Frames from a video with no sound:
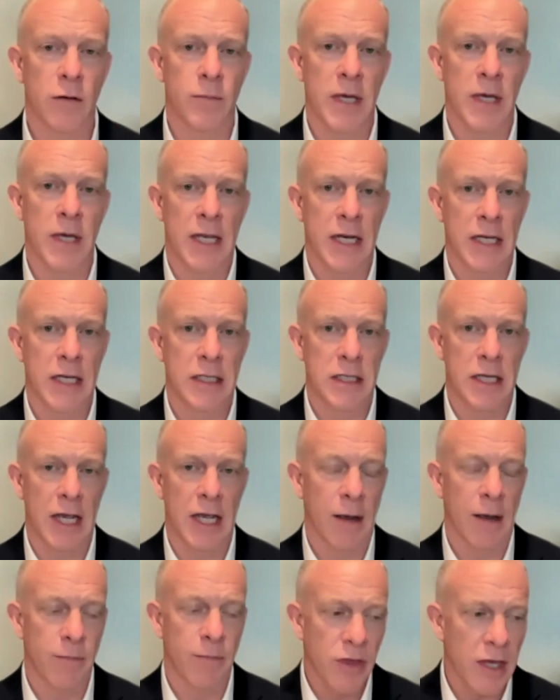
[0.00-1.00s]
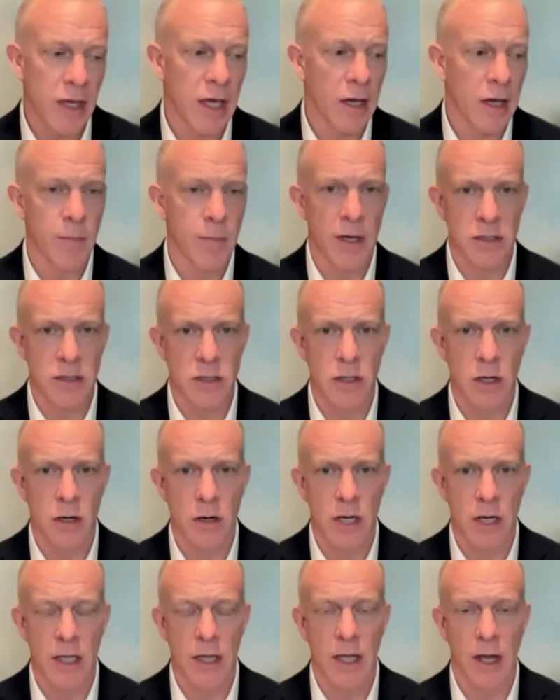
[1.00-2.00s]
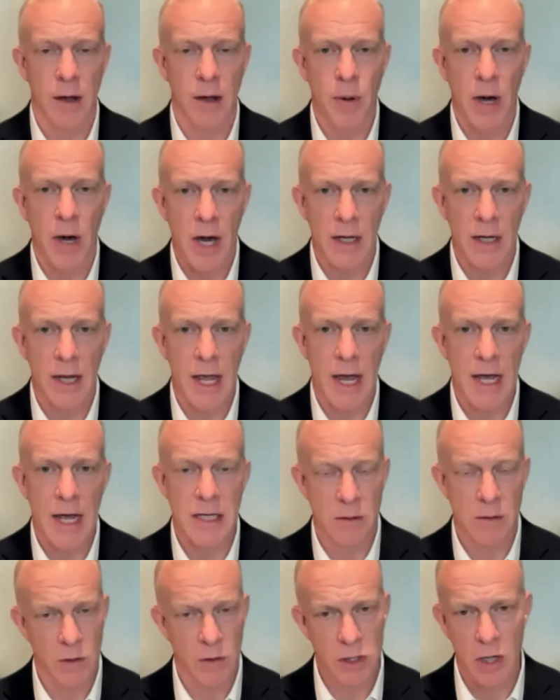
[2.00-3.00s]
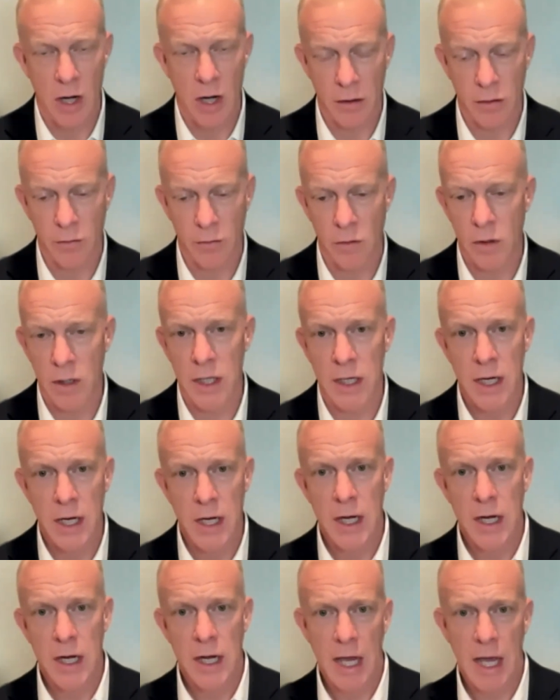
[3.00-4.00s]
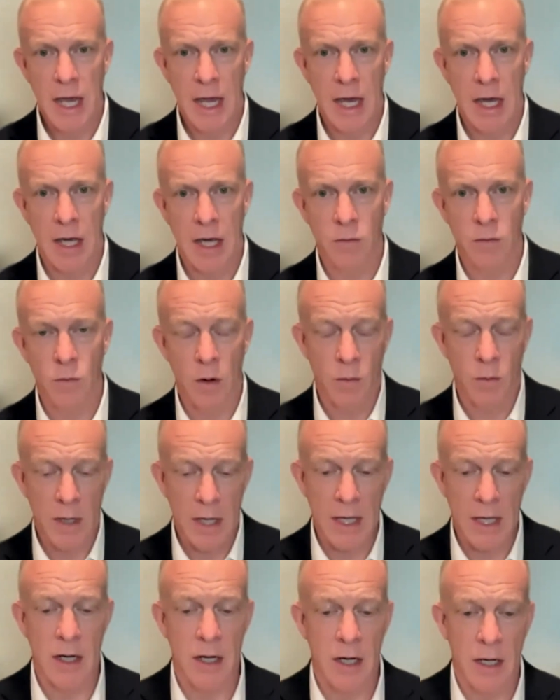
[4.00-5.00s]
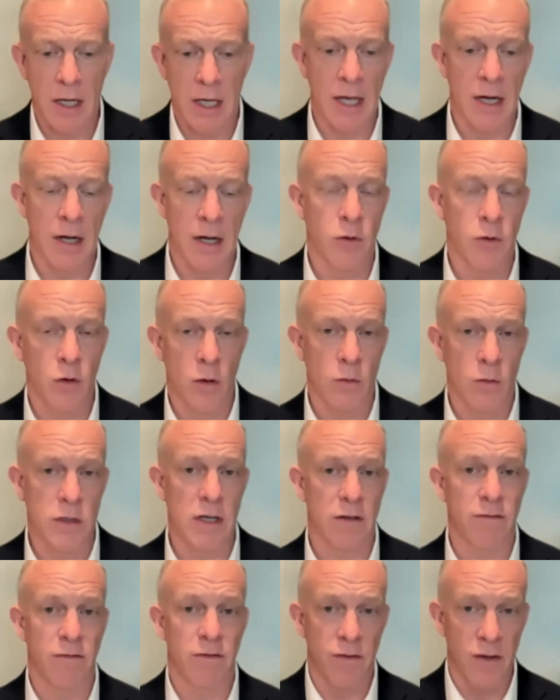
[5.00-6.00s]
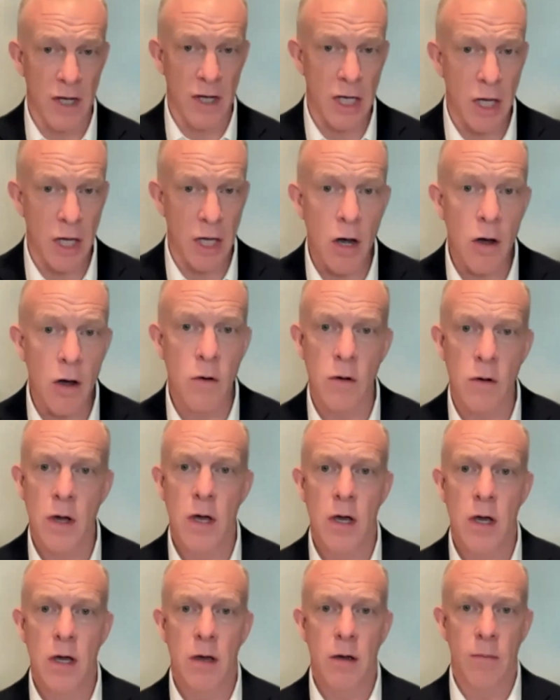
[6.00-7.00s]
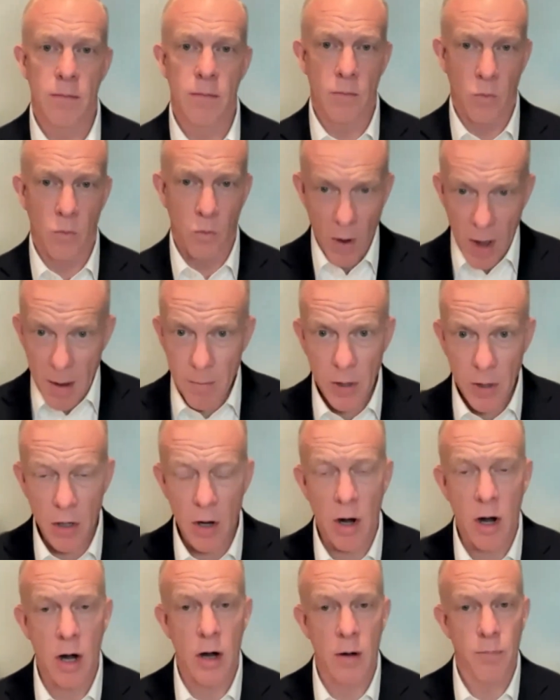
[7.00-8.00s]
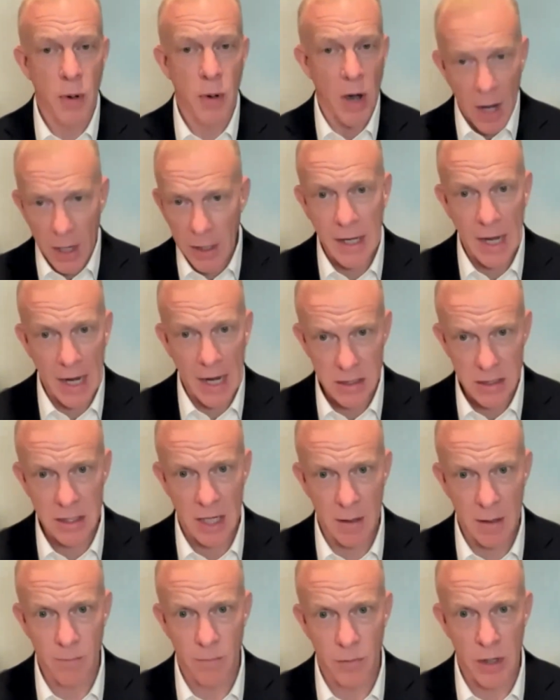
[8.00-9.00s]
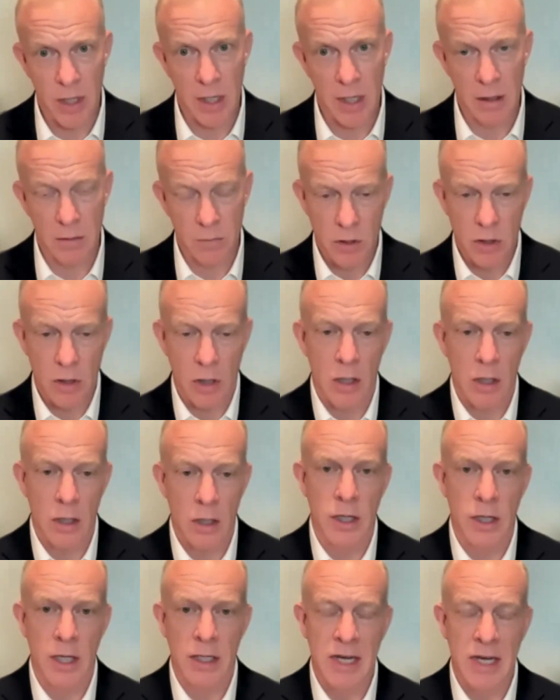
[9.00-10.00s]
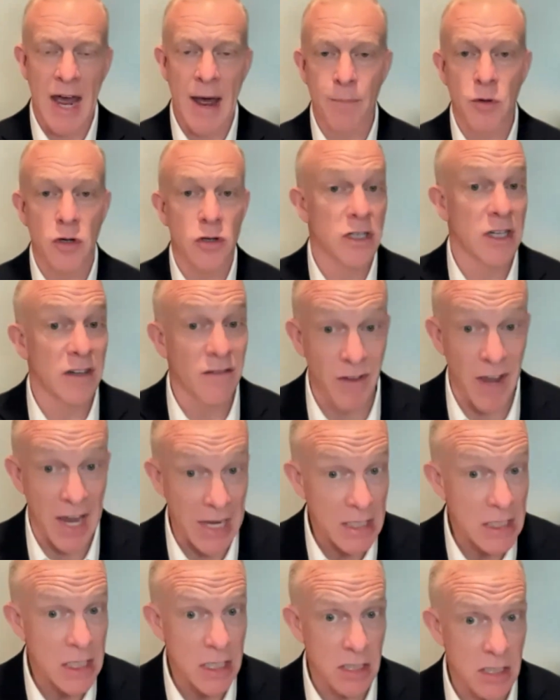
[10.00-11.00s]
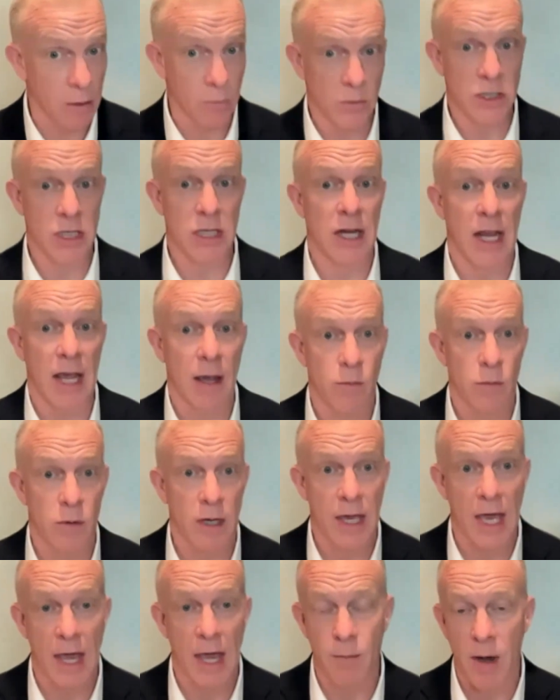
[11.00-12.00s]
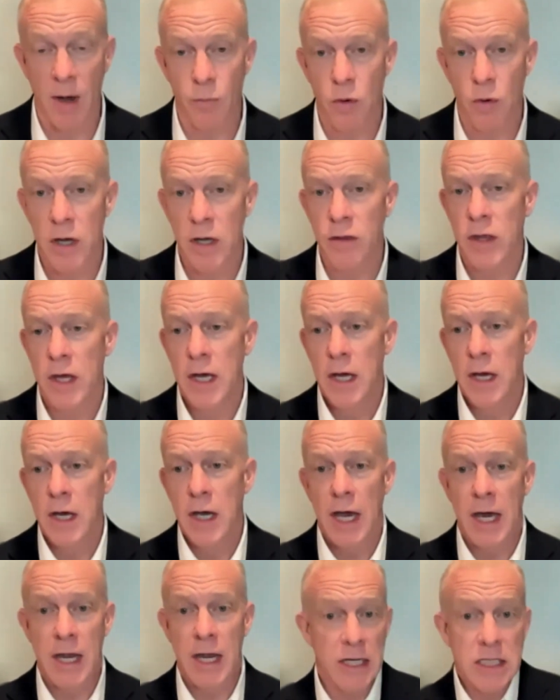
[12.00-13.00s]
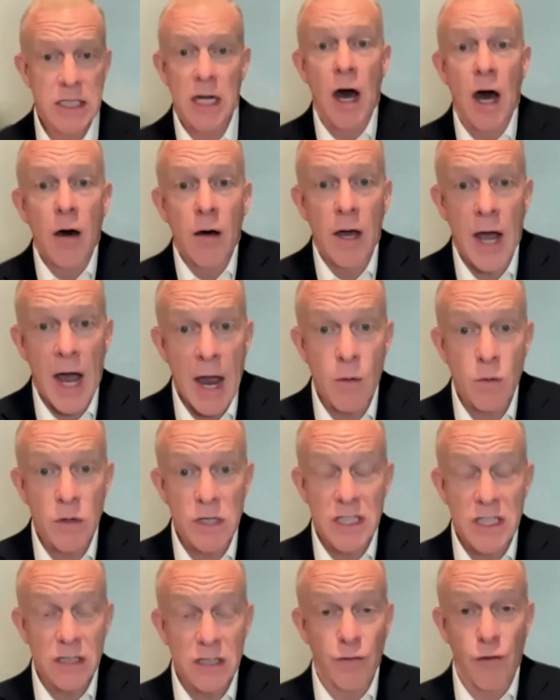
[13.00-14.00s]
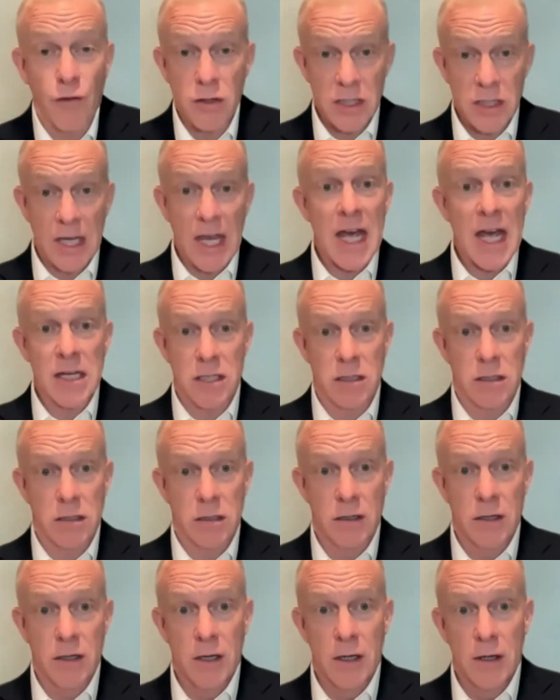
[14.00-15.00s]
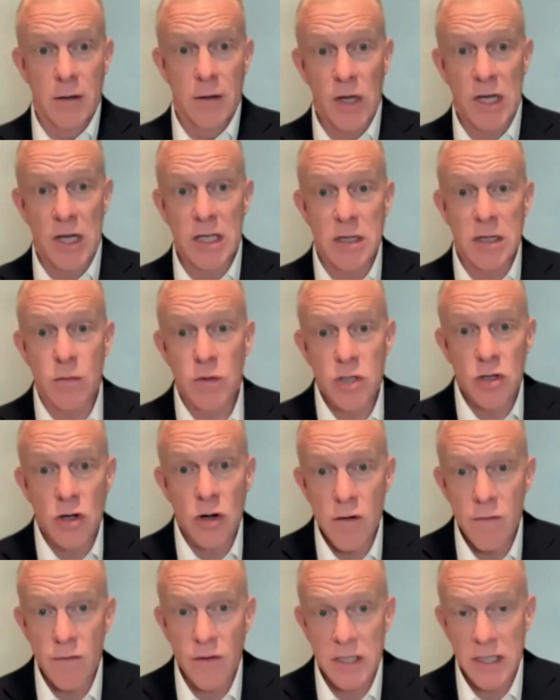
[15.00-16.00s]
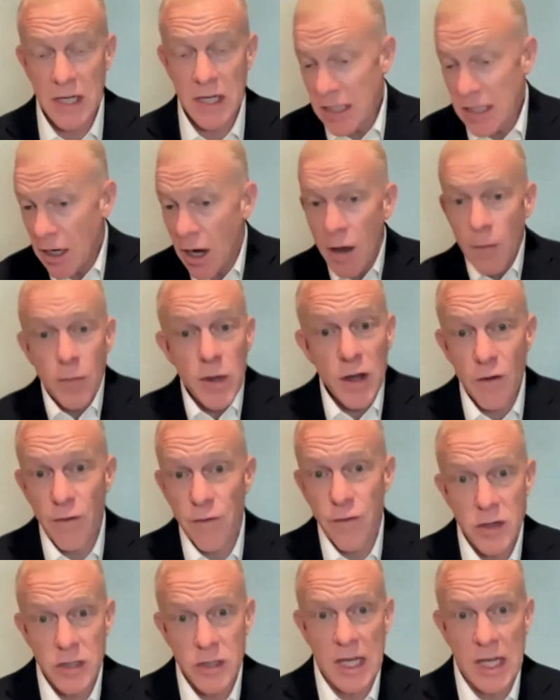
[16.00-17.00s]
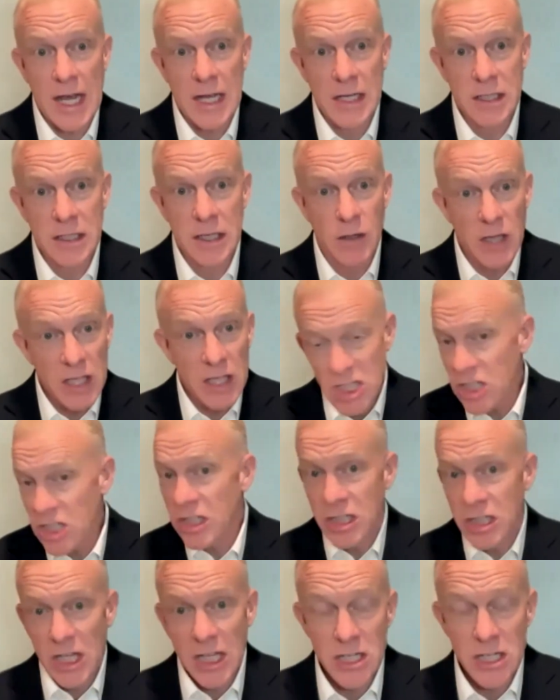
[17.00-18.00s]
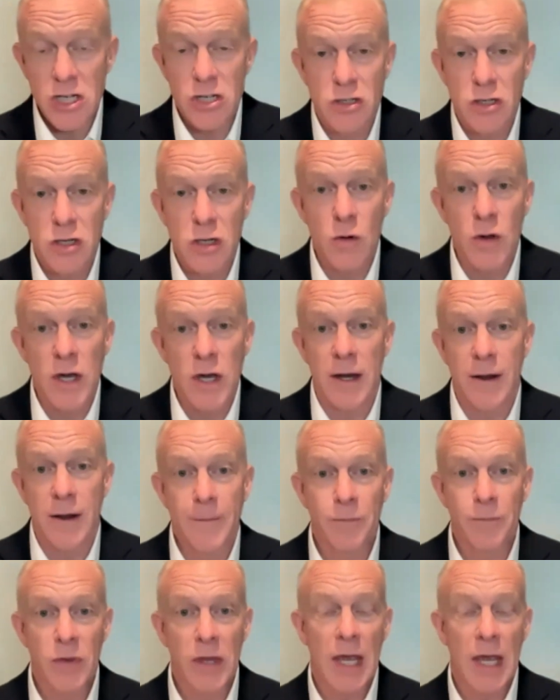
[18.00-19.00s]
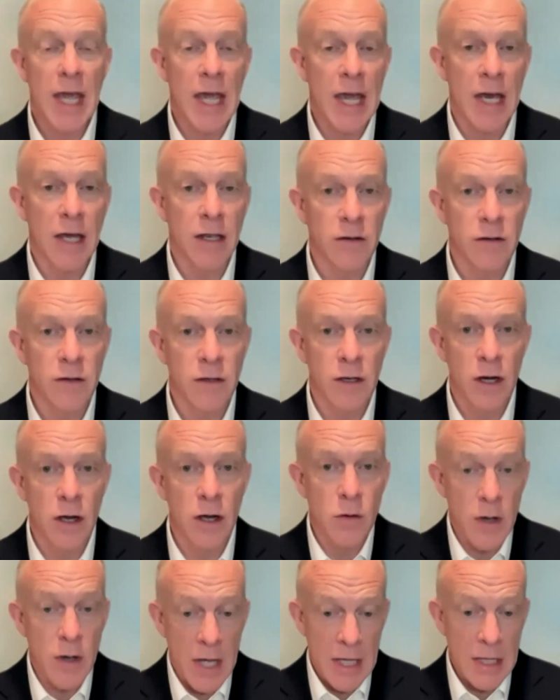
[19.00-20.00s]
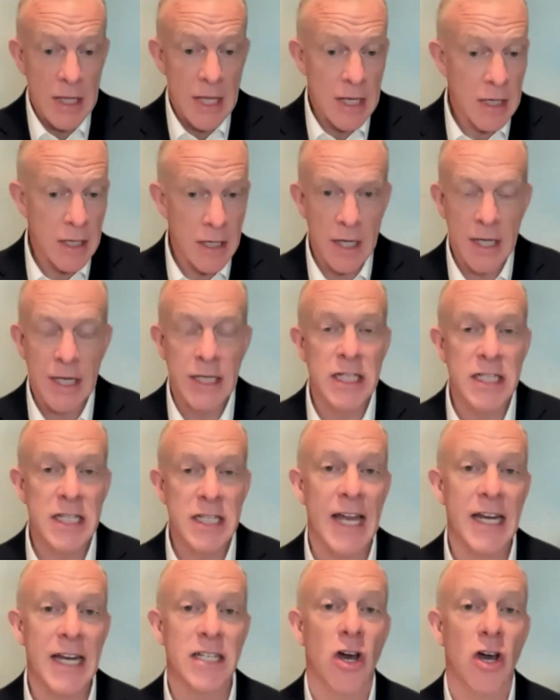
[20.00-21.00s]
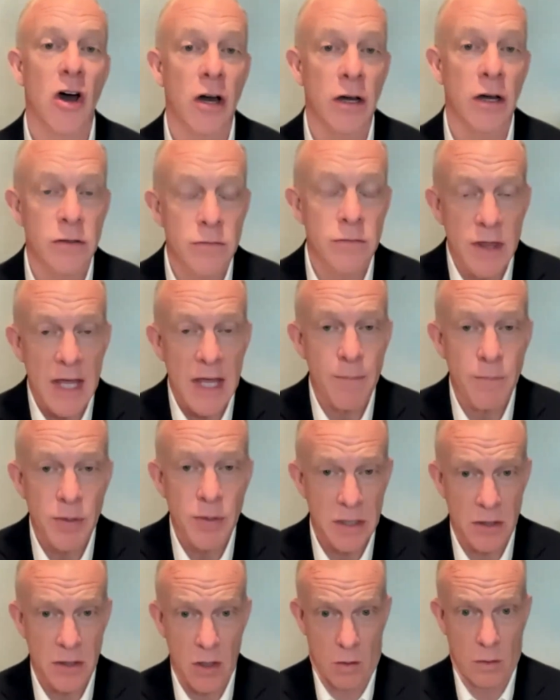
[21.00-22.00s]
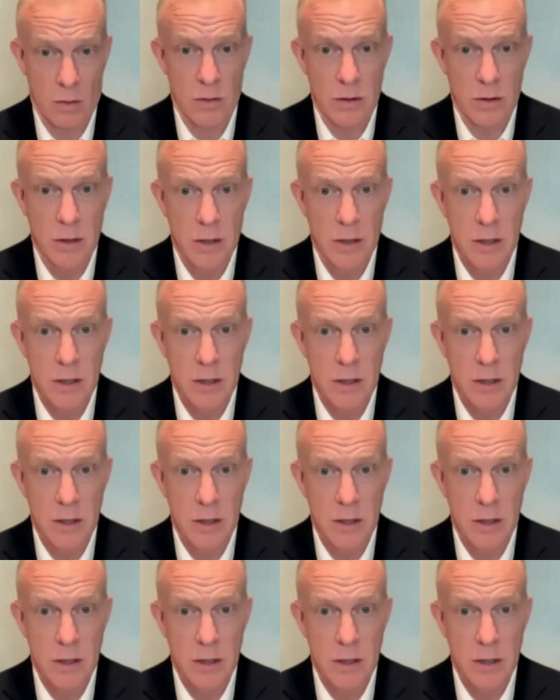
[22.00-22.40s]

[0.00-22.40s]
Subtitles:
me and he's like, I'm thinking about starting like a podcast. And we talked through it. And what he ended up doing was a video webinar podcast type thing. It was called Adapter's Advantage. That was the name we came up with. And I said, I was his first guest, because he was nervous. I said, I'll be your first guest, and let's just do it. And and then he just had his 100th episode.